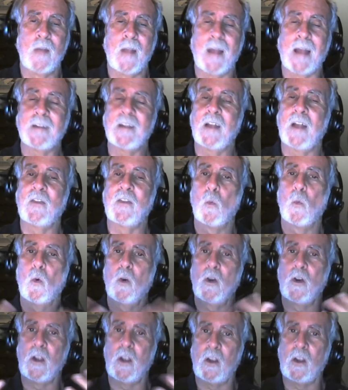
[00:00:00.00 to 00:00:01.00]
And that's not the
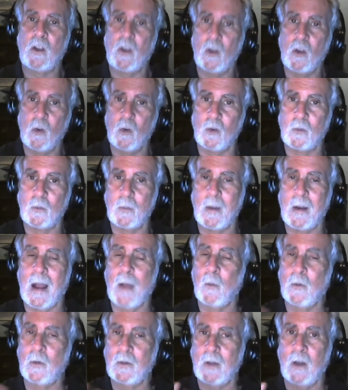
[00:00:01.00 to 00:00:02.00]
word he used, but I
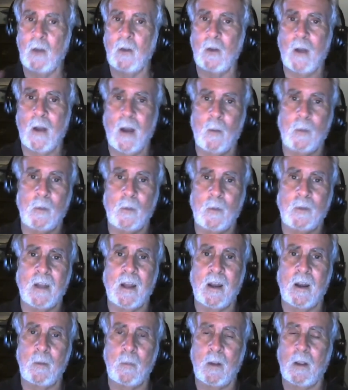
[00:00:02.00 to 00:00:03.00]
won't tell you how he
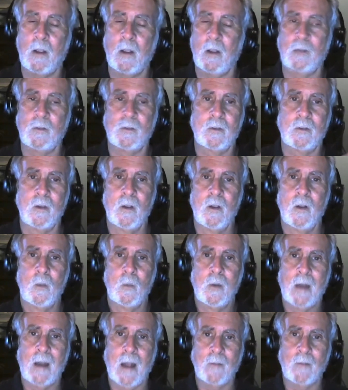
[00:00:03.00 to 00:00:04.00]
said it because
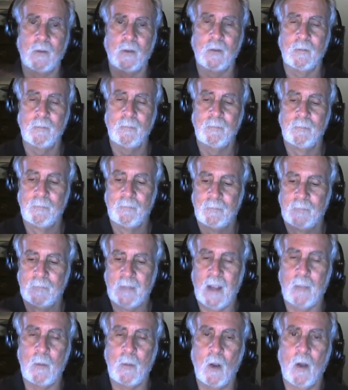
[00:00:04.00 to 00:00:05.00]
we'd have to
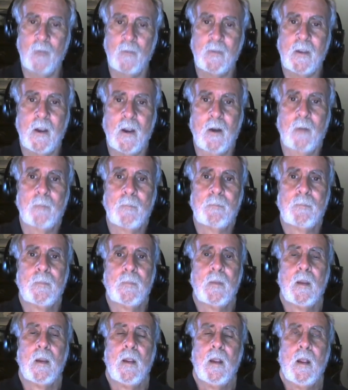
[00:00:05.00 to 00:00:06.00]
take me off the air.
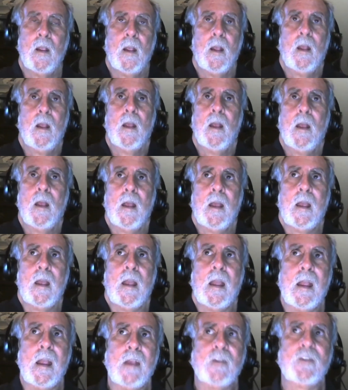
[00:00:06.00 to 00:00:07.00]

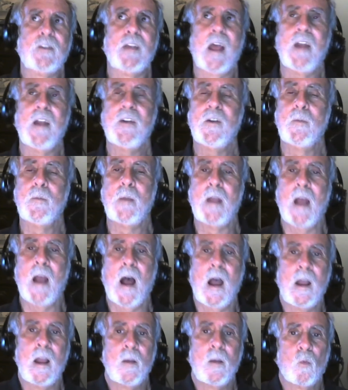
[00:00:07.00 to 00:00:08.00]
He said to me,
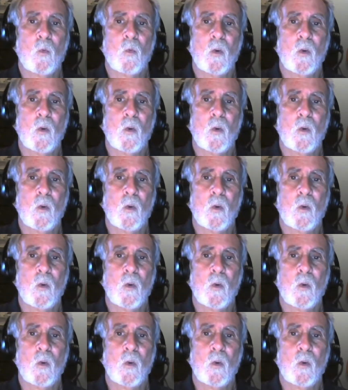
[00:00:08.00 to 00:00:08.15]
"I am